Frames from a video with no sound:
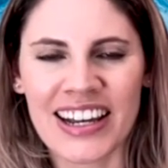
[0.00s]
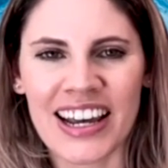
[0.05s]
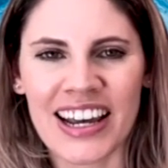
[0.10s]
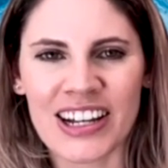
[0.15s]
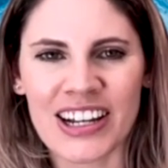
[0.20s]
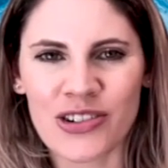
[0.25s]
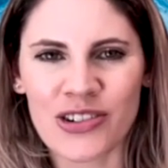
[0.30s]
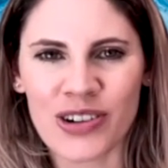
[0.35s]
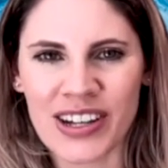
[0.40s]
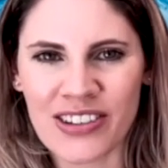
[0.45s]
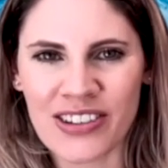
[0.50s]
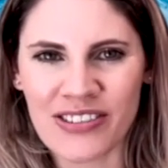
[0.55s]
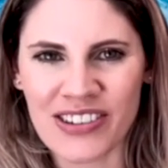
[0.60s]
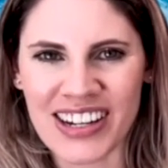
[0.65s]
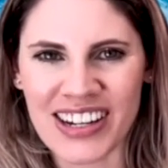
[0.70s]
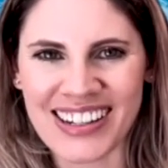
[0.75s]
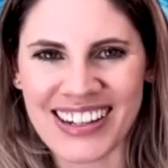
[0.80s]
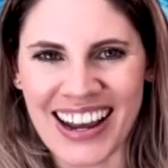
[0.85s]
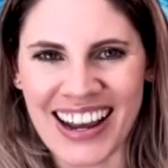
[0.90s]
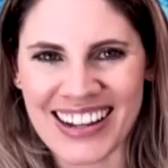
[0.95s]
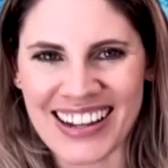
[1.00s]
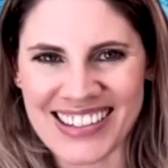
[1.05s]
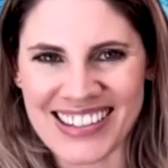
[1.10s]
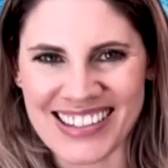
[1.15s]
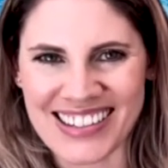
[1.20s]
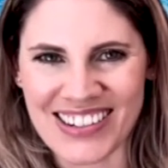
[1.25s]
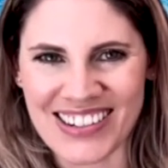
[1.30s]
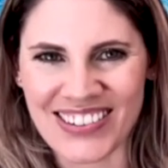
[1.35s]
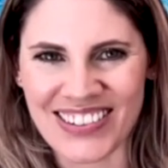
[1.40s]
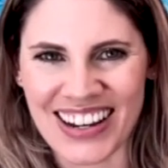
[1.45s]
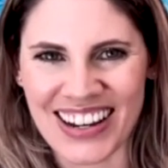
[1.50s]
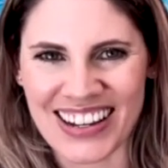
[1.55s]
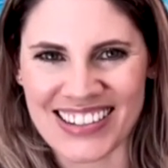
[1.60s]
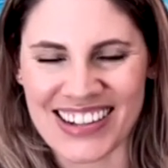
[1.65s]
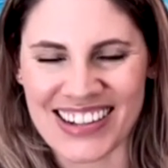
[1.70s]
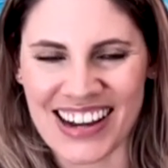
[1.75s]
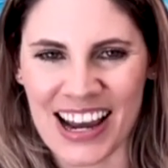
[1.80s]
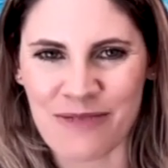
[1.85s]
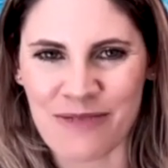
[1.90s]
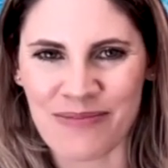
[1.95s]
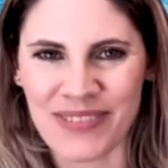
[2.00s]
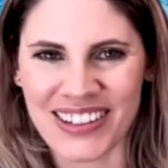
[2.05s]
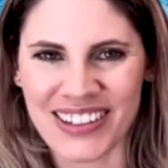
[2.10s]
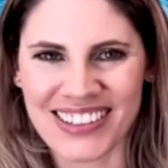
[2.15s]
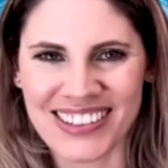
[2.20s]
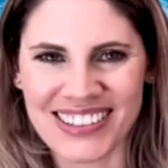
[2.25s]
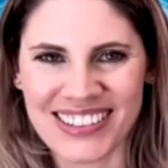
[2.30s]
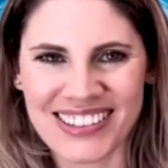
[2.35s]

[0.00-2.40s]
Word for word: Enjoy the read and see you next time.